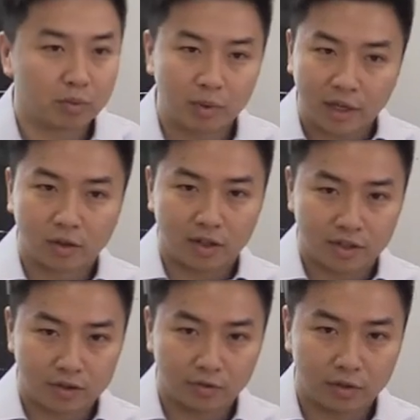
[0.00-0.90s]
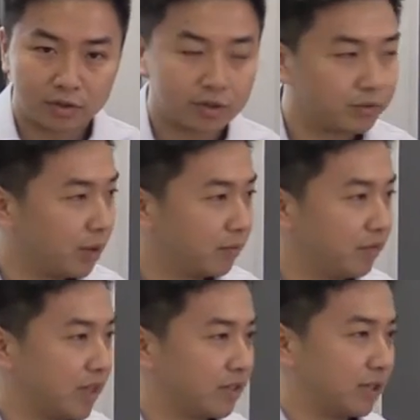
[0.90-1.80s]
at regular intervals from
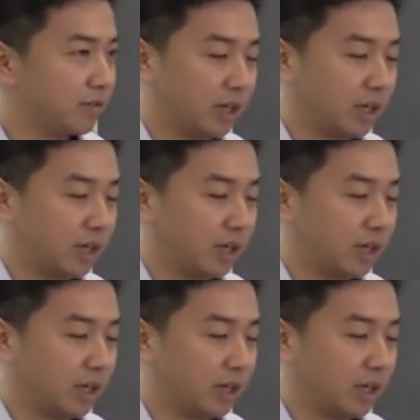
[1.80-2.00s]
VC